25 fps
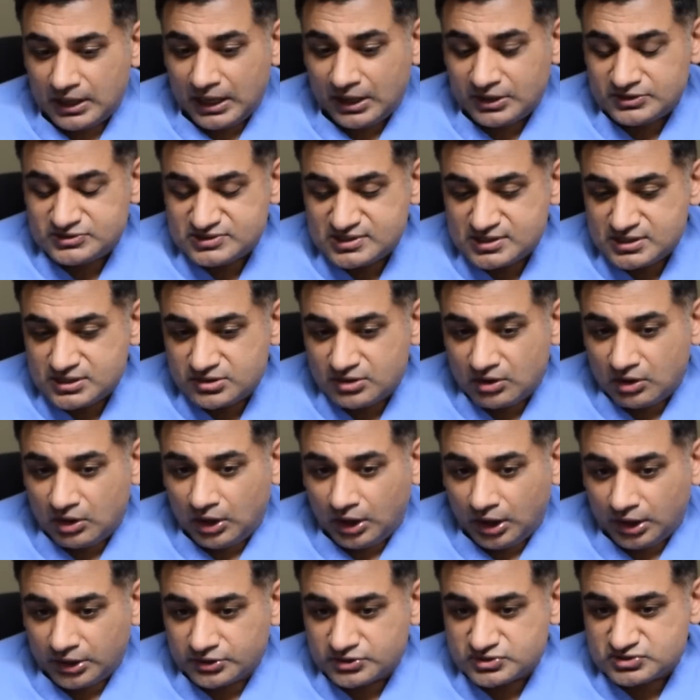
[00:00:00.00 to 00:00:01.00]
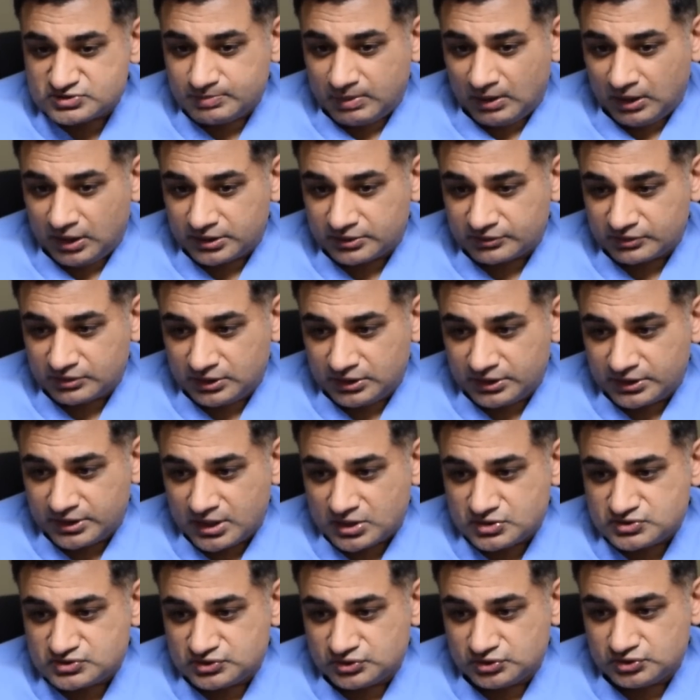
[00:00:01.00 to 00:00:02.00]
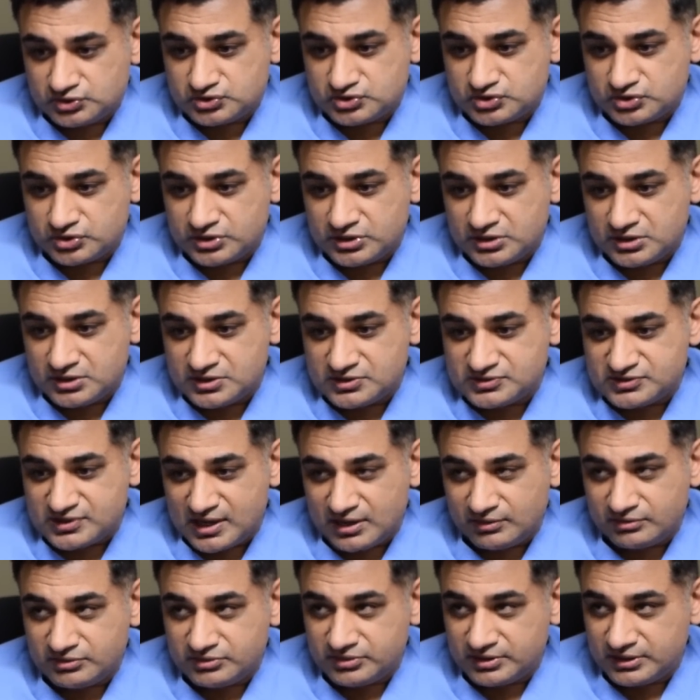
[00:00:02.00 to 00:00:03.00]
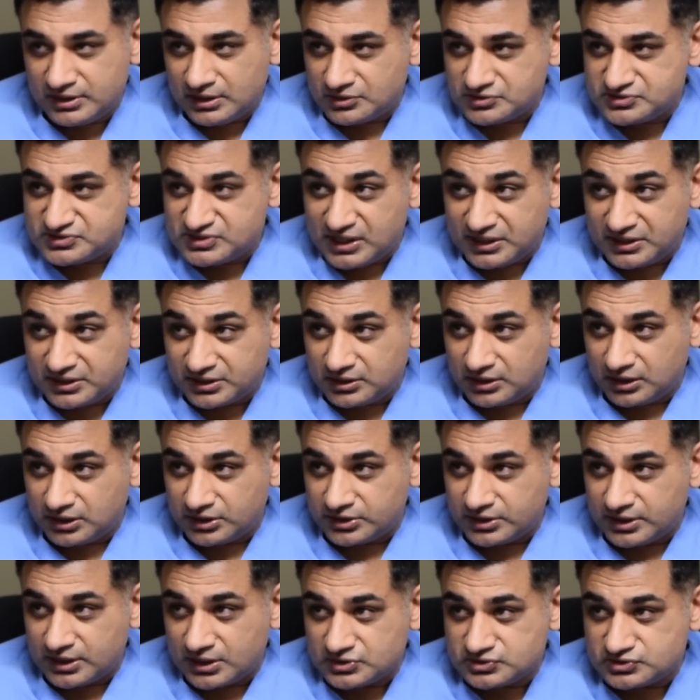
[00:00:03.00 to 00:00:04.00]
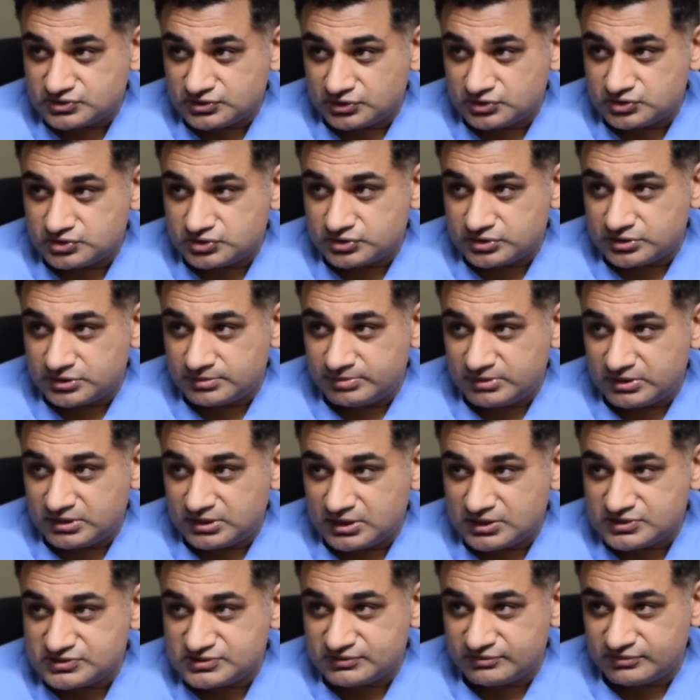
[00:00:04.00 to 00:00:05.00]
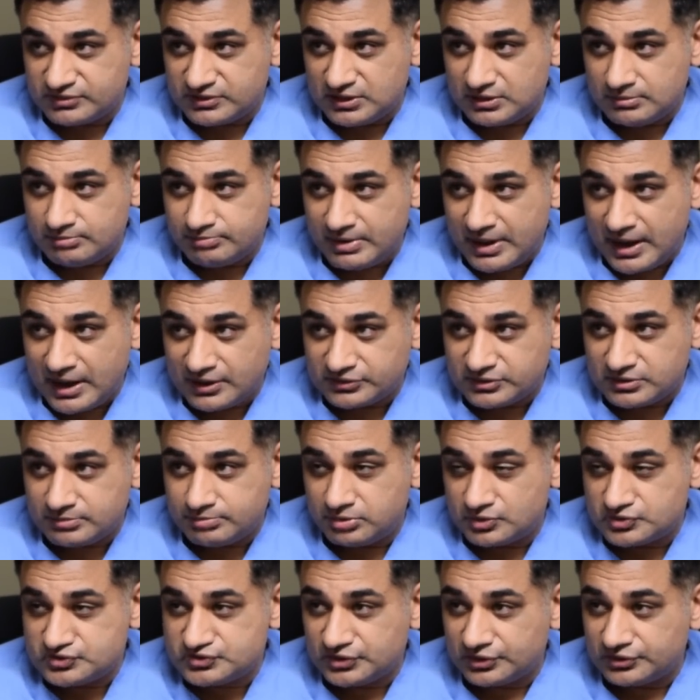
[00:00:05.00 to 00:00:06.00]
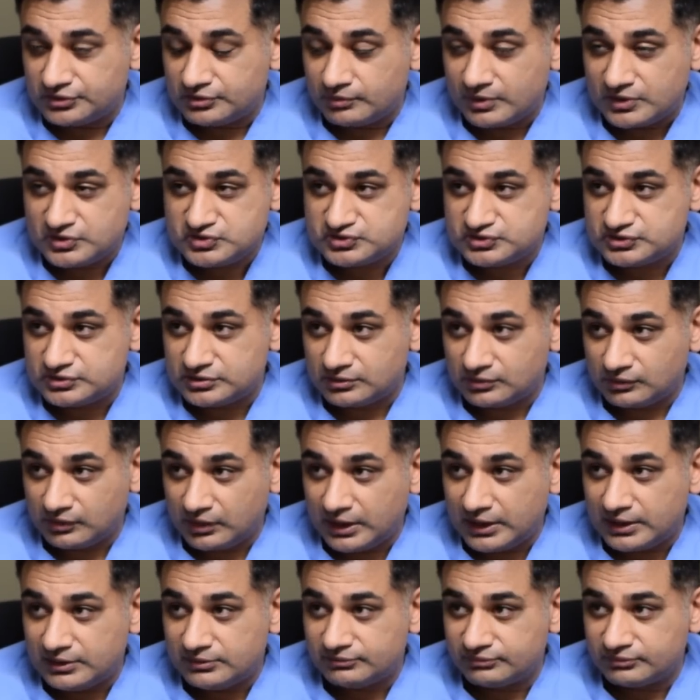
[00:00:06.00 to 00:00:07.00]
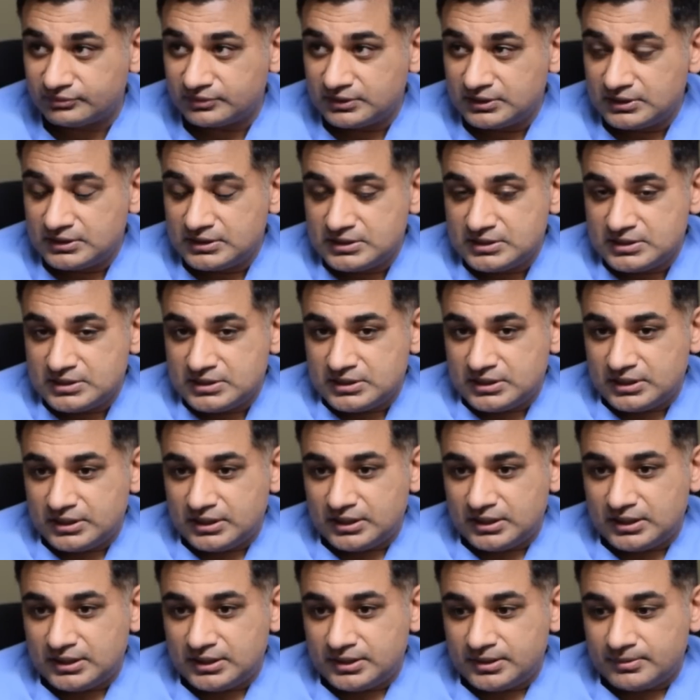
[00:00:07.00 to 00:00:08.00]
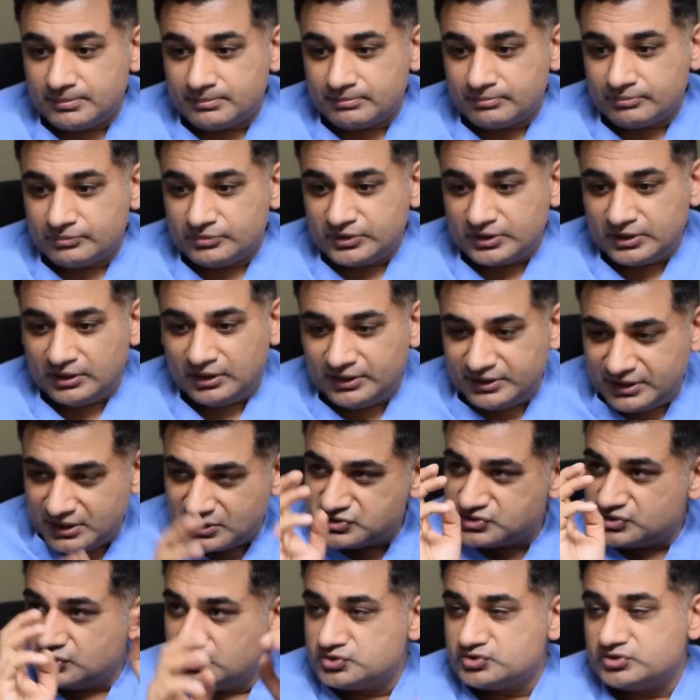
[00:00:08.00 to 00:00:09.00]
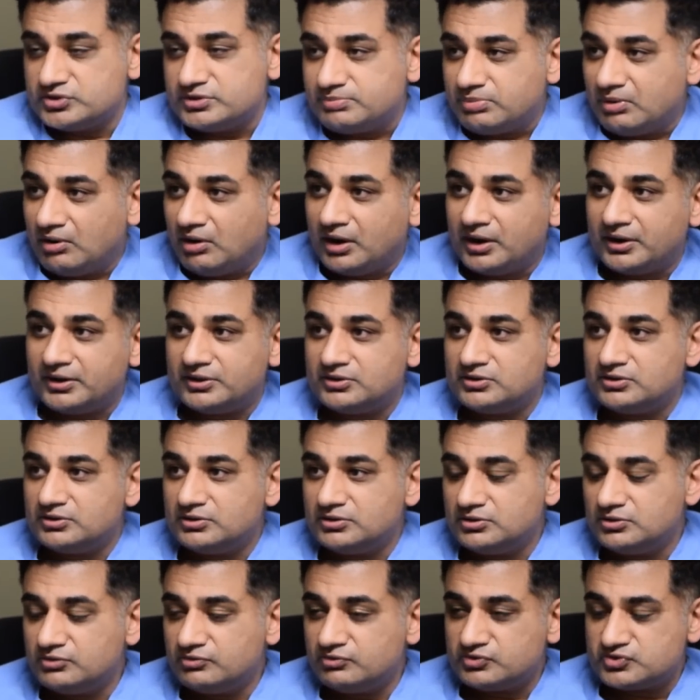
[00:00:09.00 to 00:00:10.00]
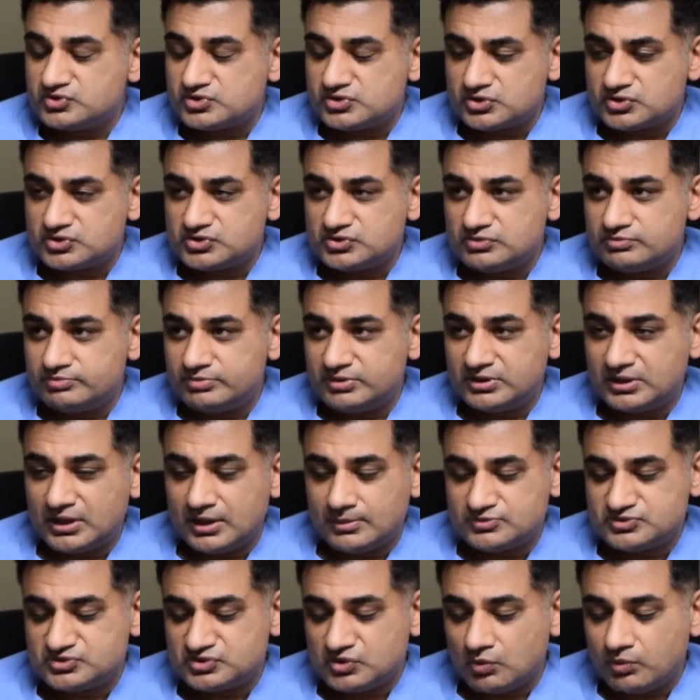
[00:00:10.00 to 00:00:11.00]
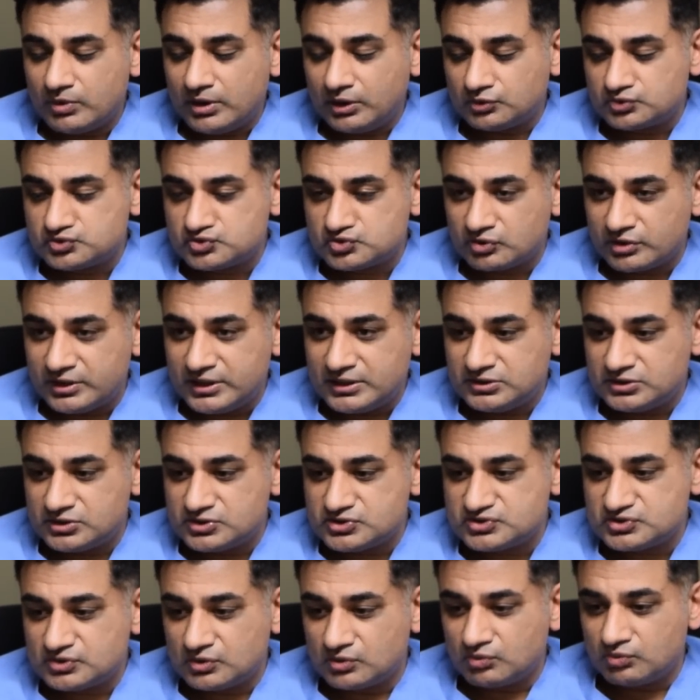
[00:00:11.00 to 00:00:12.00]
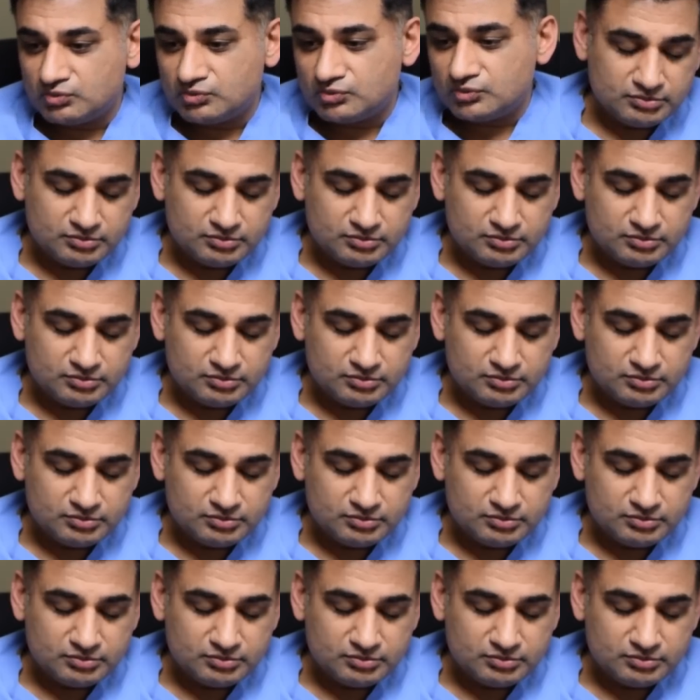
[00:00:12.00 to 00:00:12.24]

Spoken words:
I'd say the hardest part of cardiac surgery is everything outside of cardiac surgery because of the impact it puts on the rest of your life. The cardiac surgery part, you become so well trained, and so